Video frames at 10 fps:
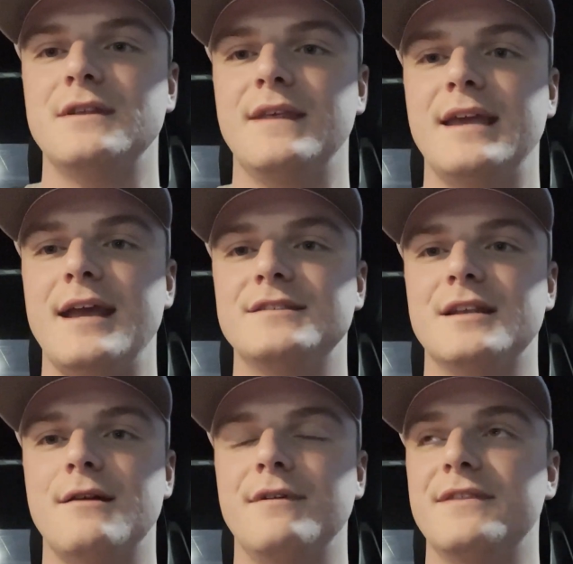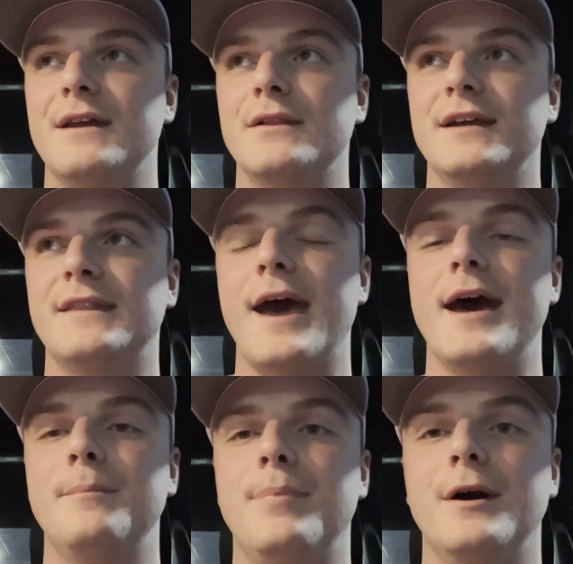the gates and everything like
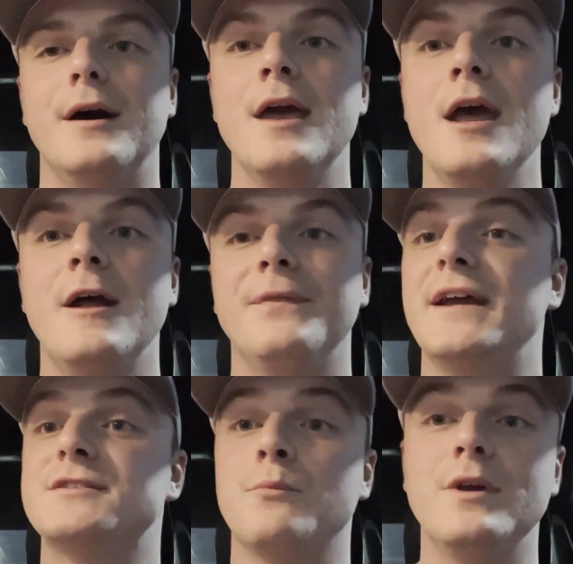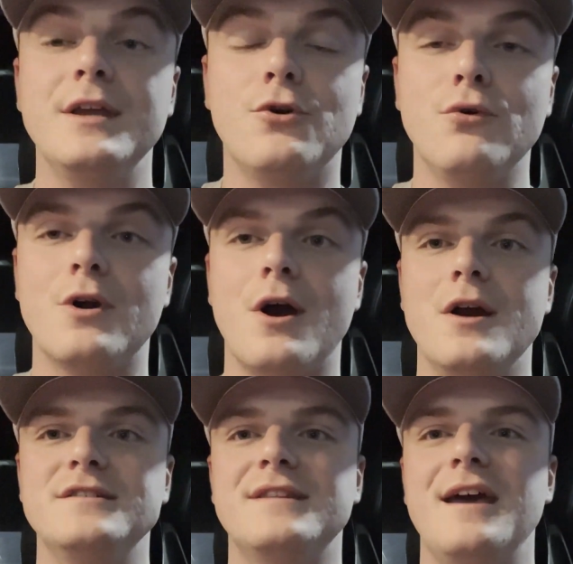that. But they had some really cool
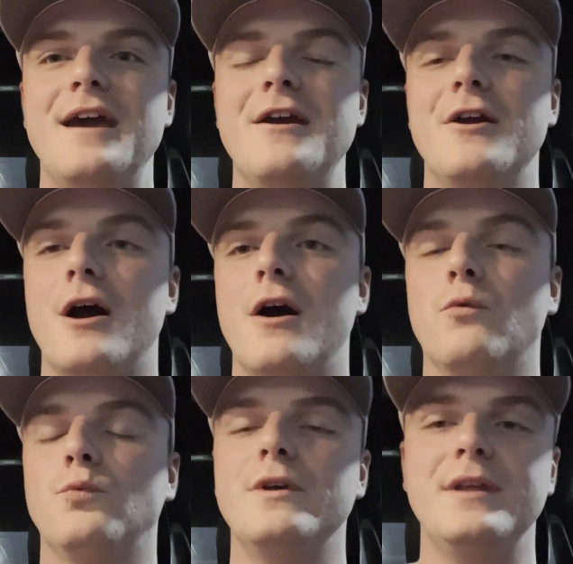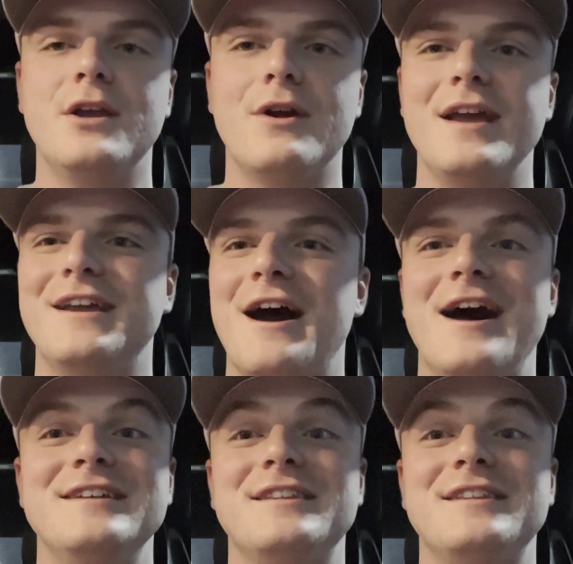cars there, really great guys.